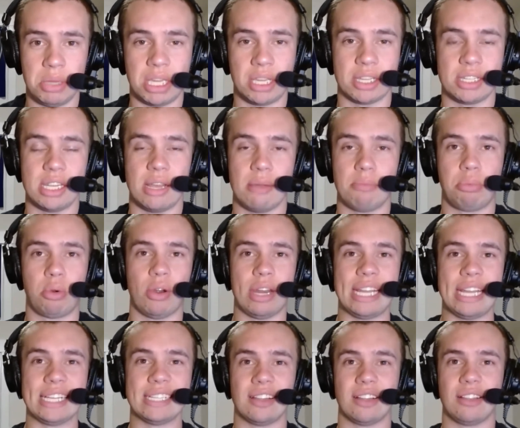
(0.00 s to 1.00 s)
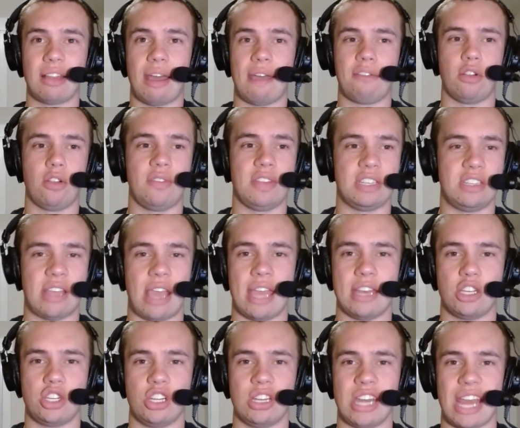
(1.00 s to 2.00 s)
because it brings a level of
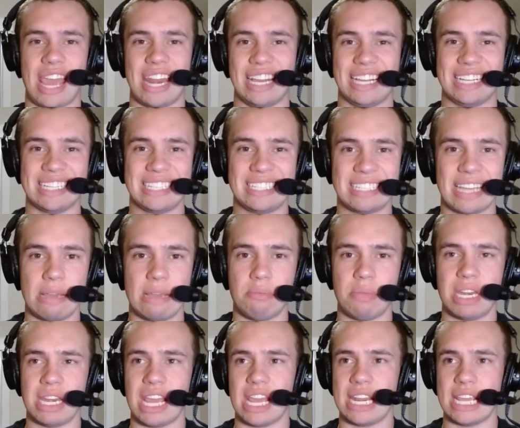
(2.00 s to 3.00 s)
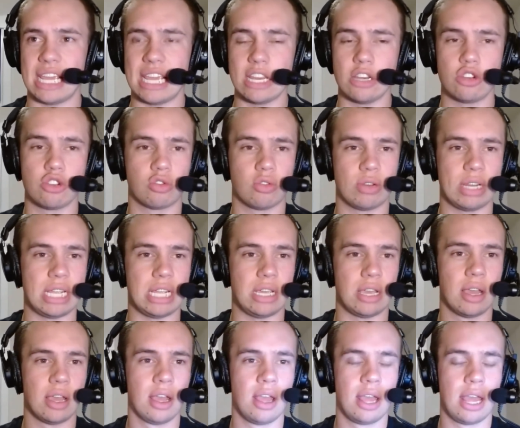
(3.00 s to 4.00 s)
attention and excitement and
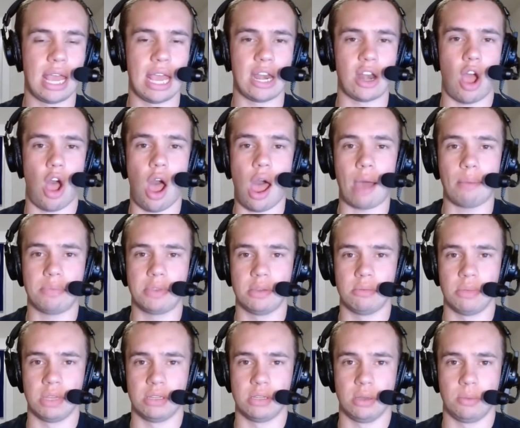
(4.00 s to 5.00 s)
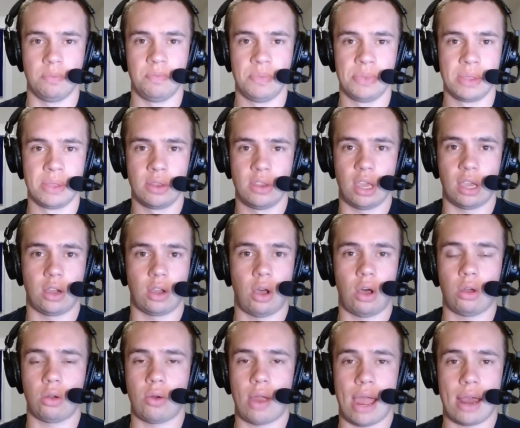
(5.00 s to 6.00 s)
intrigue and optimism that
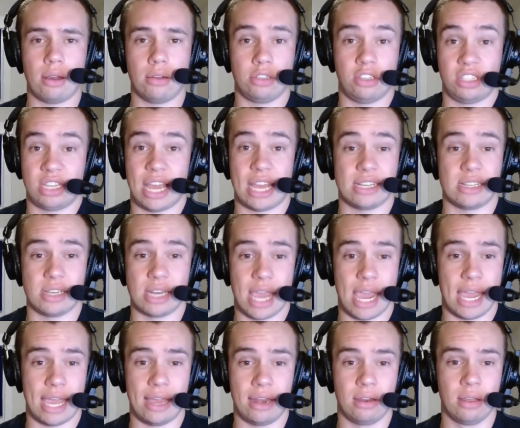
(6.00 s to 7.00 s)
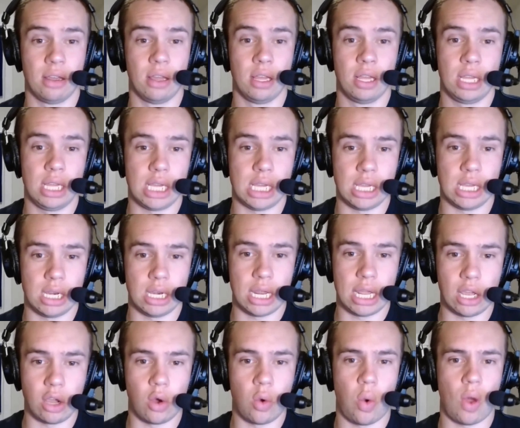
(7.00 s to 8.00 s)
Colorado just hasn't had in
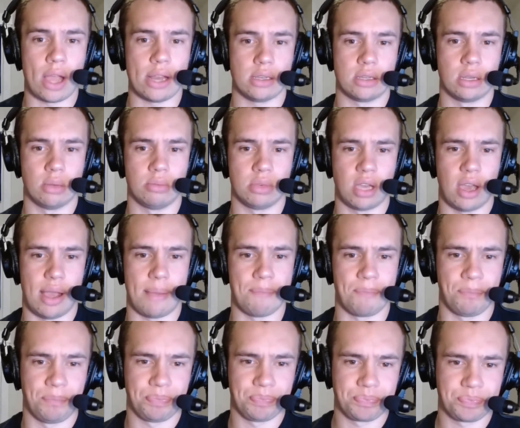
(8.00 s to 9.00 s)
quite some time.